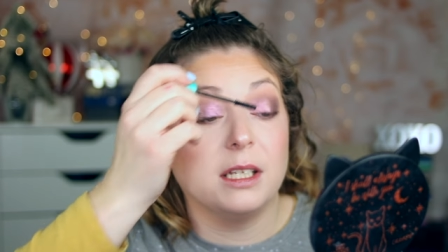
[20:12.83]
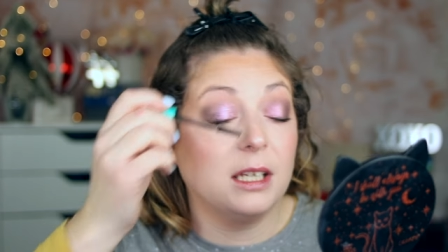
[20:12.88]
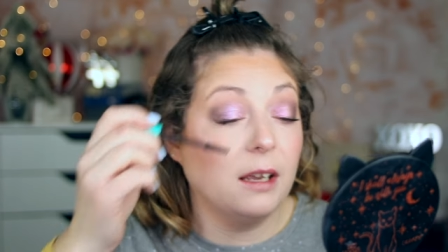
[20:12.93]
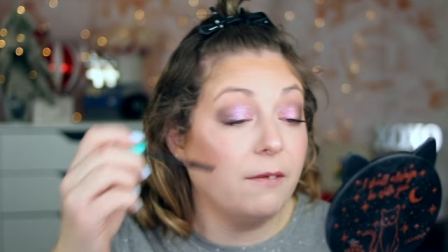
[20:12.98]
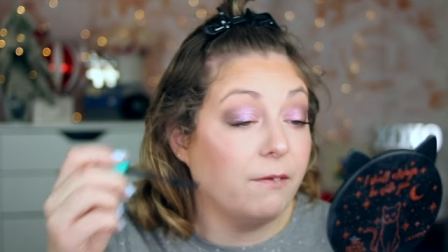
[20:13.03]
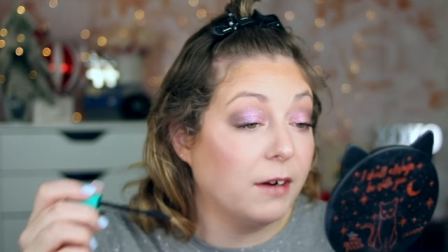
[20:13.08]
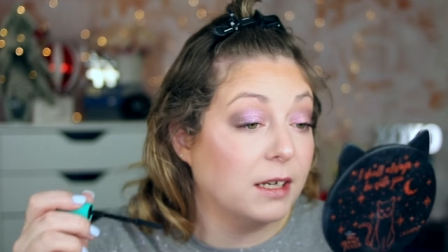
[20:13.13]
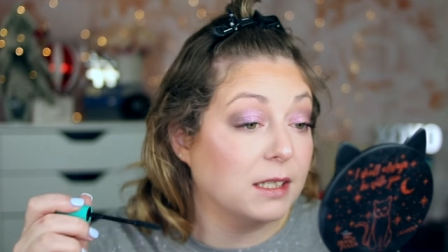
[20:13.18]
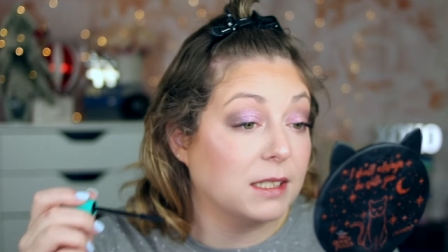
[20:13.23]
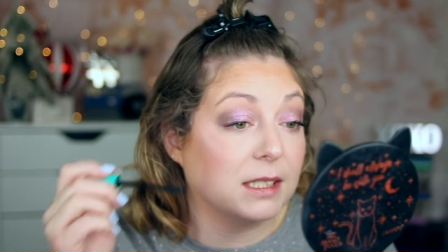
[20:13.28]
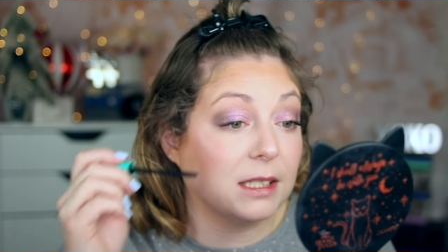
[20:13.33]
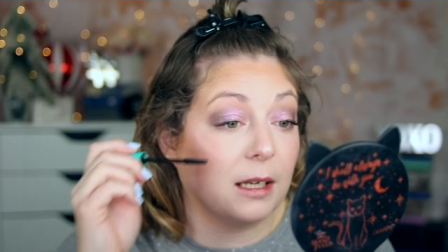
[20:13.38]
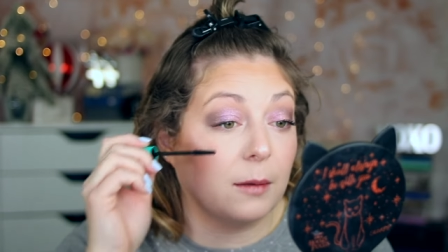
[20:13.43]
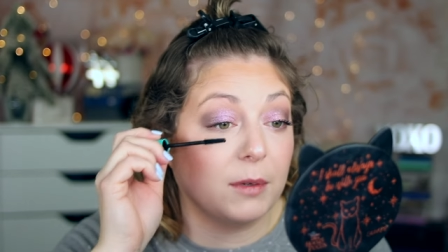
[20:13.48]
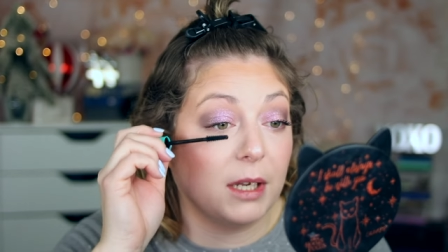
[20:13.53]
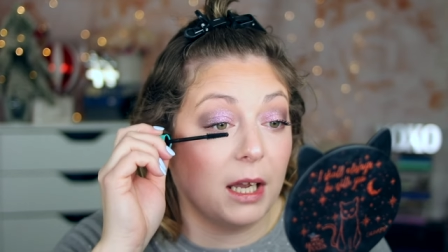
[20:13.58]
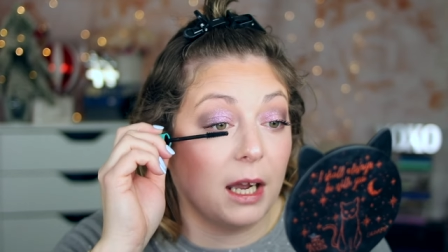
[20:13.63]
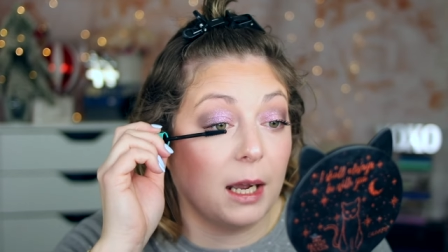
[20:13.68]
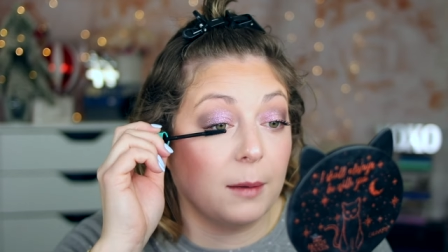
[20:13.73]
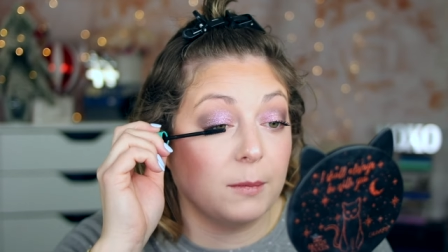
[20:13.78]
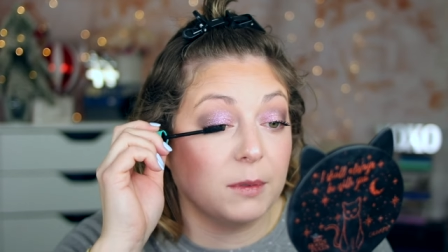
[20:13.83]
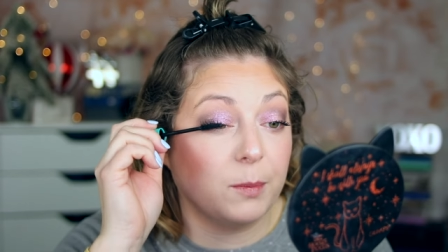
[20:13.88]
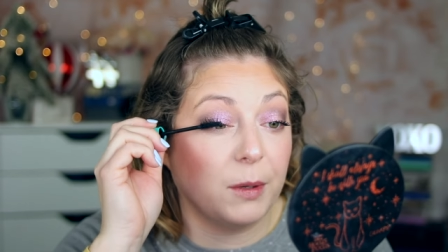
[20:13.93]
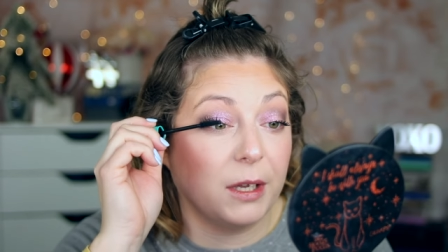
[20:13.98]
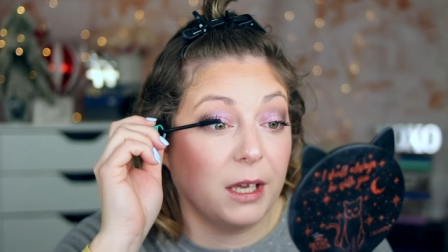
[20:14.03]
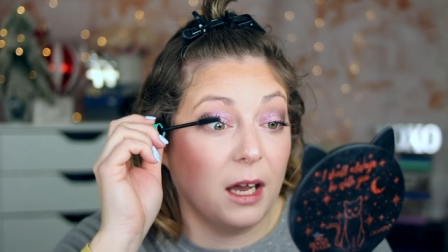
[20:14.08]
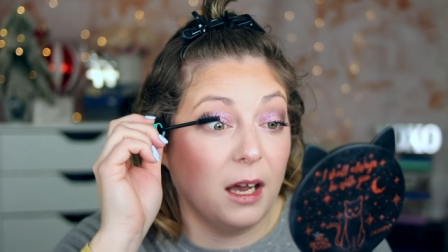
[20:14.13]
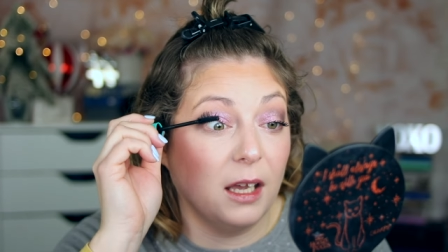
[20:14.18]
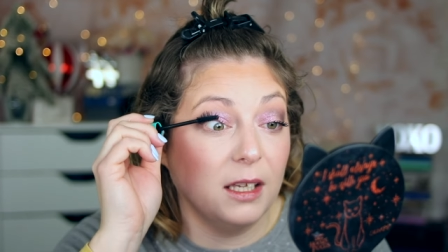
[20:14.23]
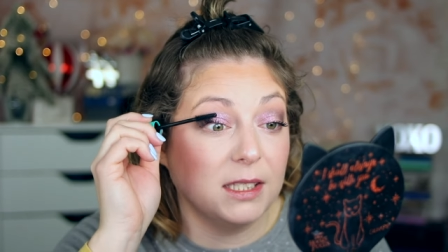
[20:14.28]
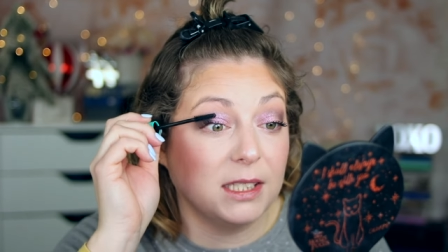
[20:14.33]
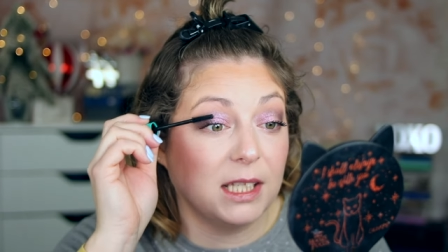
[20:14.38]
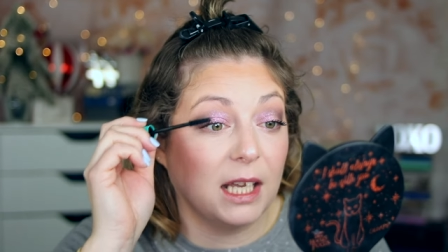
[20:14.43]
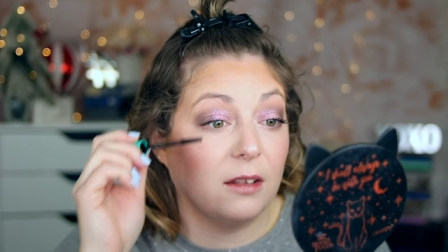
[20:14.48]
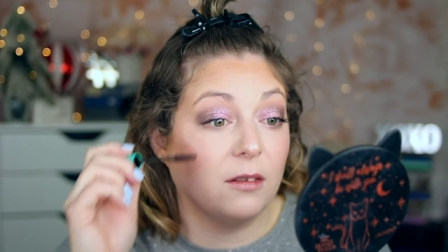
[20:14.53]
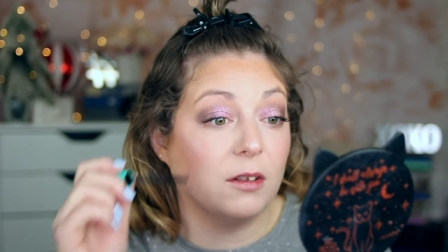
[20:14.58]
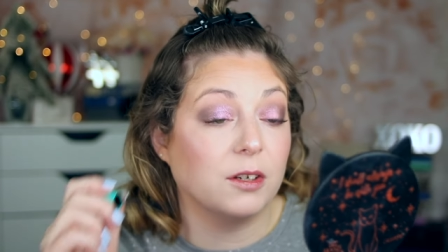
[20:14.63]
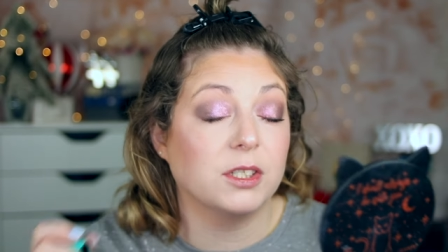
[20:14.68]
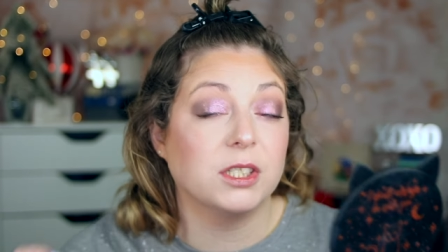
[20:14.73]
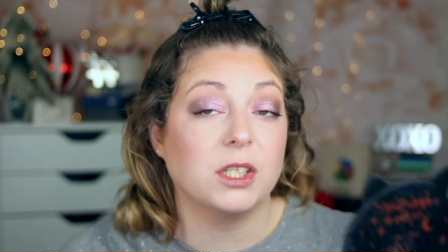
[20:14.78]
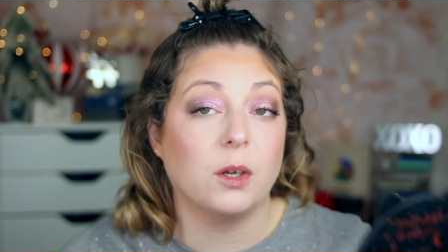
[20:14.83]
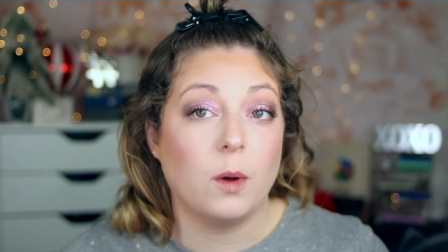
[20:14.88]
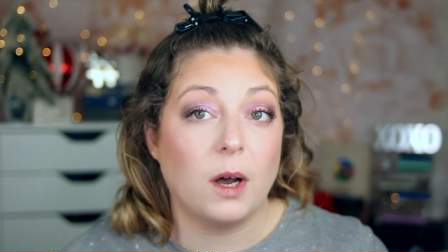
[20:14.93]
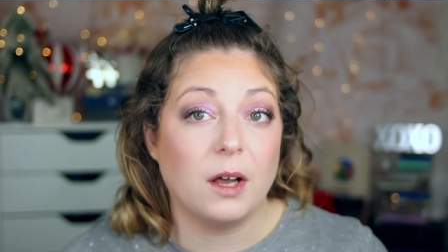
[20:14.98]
difference sometimes because they look so